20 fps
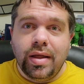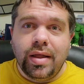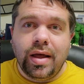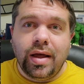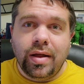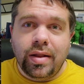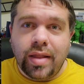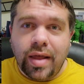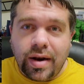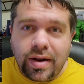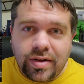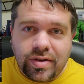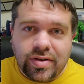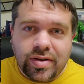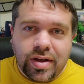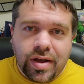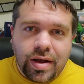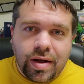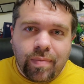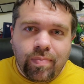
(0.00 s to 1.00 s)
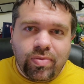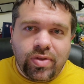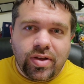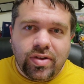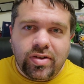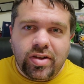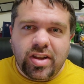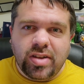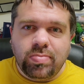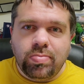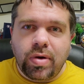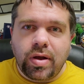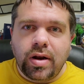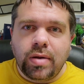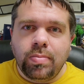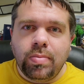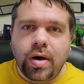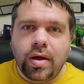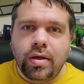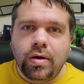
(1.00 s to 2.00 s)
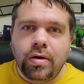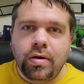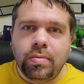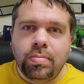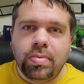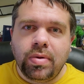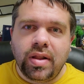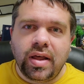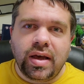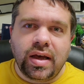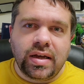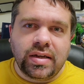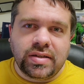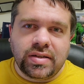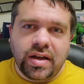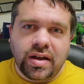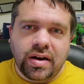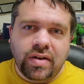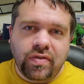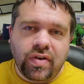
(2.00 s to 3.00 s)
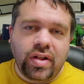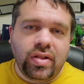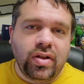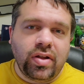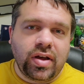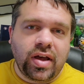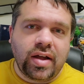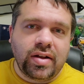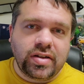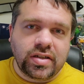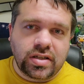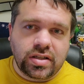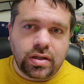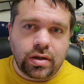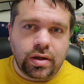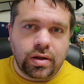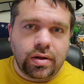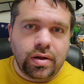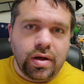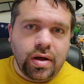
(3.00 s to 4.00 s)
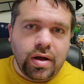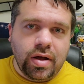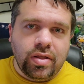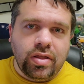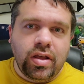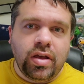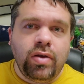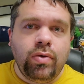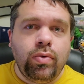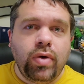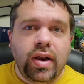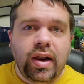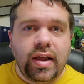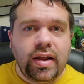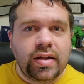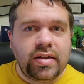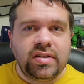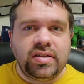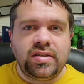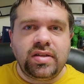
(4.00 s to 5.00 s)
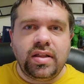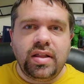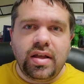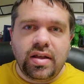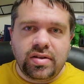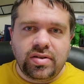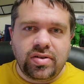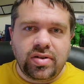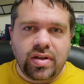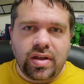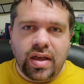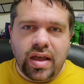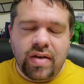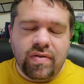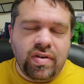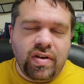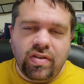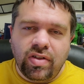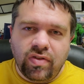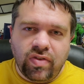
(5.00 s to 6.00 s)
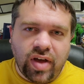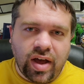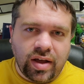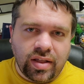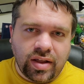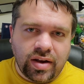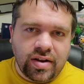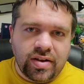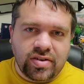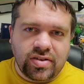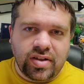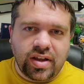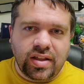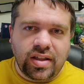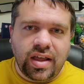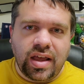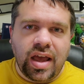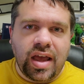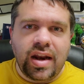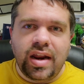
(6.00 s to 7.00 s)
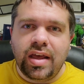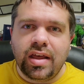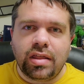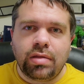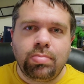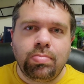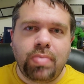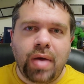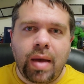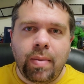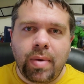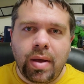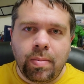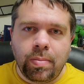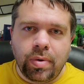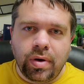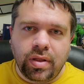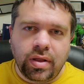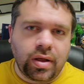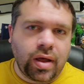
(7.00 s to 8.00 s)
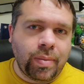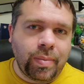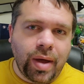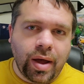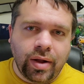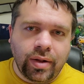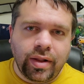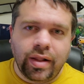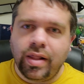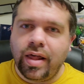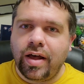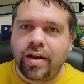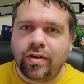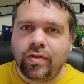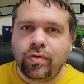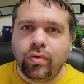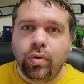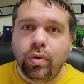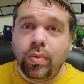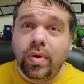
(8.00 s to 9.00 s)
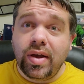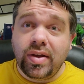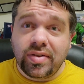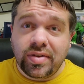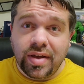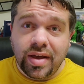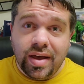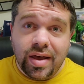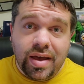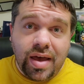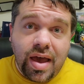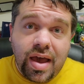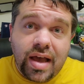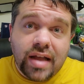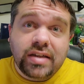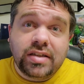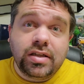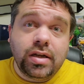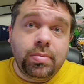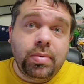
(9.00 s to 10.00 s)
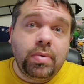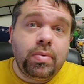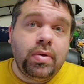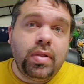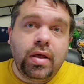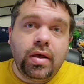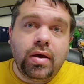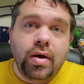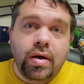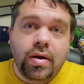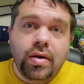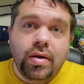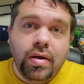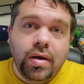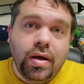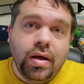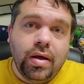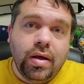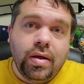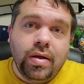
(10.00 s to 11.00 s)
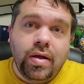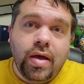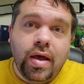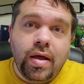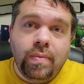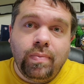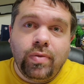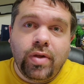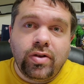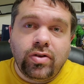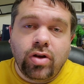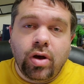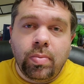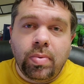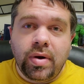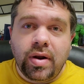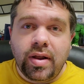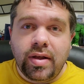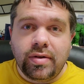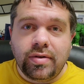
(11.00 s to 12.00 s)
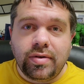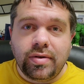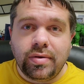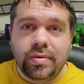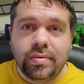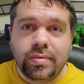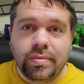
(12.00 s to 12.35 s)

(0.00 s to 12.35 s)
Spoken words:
That is DC's bread and butter. But like I said, if I look at just the ingredients to this, even at the fact that it is like the 80th Batman book that come out in the last 4 weeks, it can still be really good. And let's hope it is.